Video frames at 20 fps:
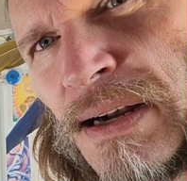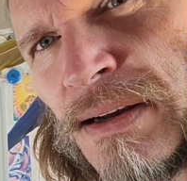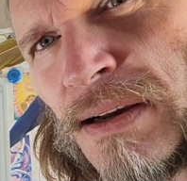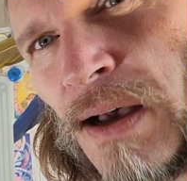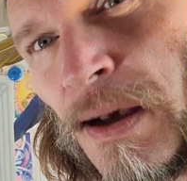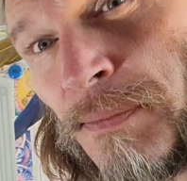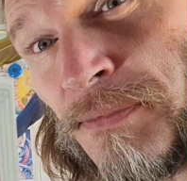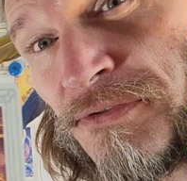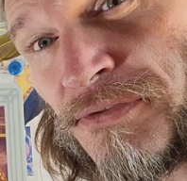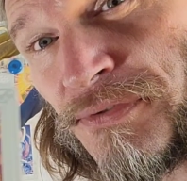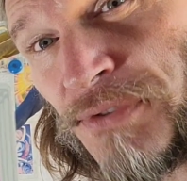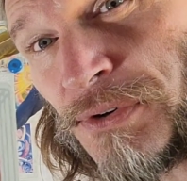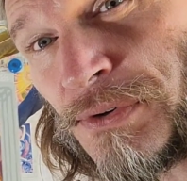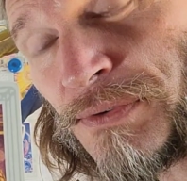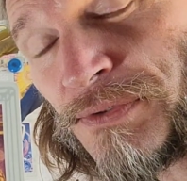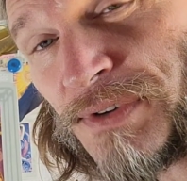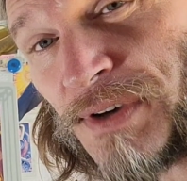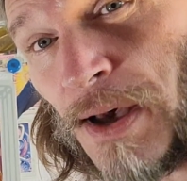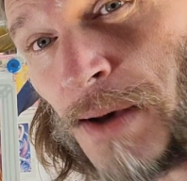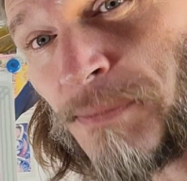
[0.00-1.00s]
Cup
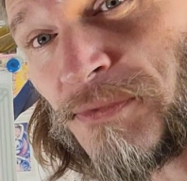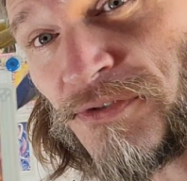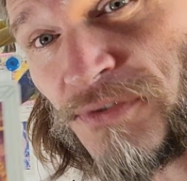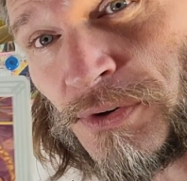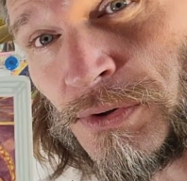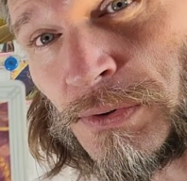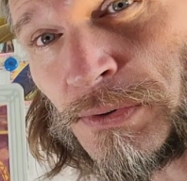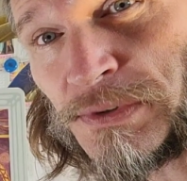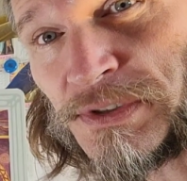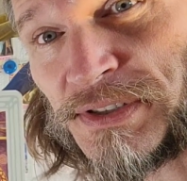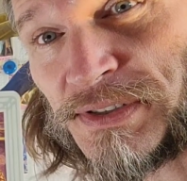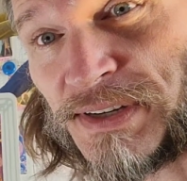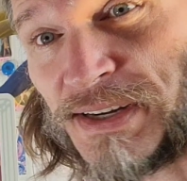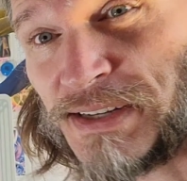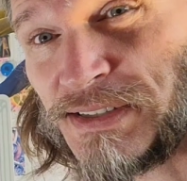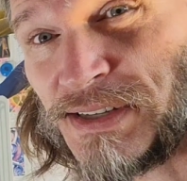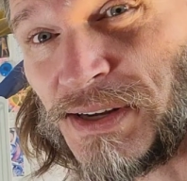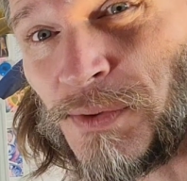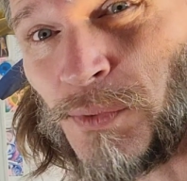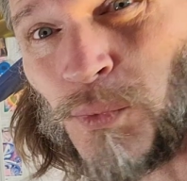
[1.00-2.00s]
Foods
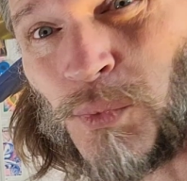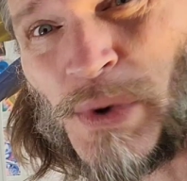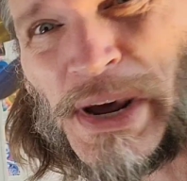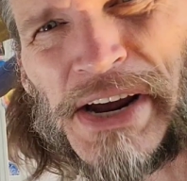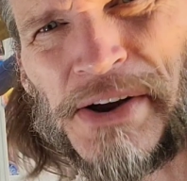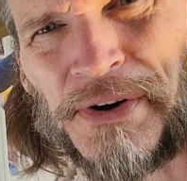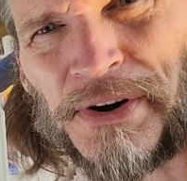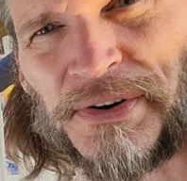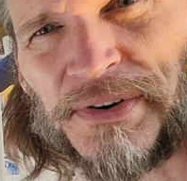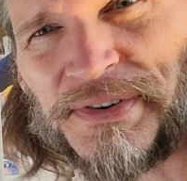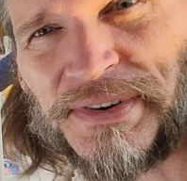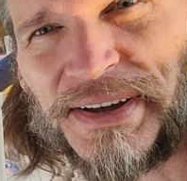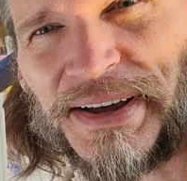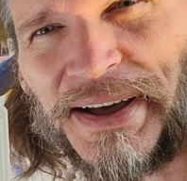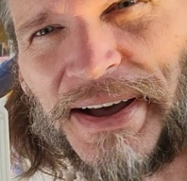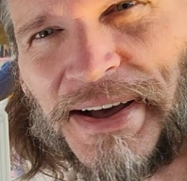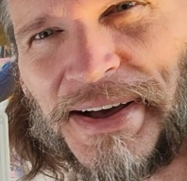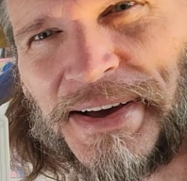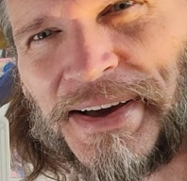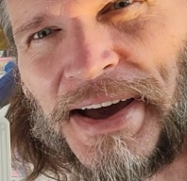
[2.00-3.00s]
is a weird
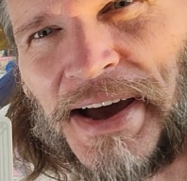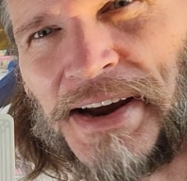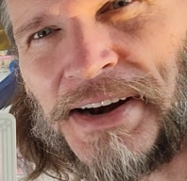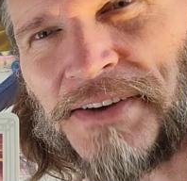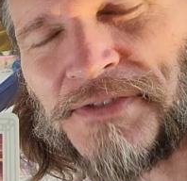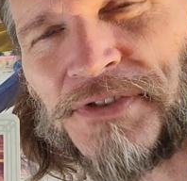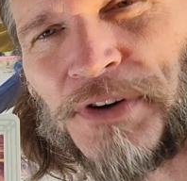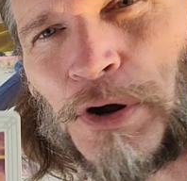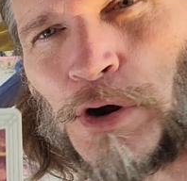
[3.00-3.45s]
kind of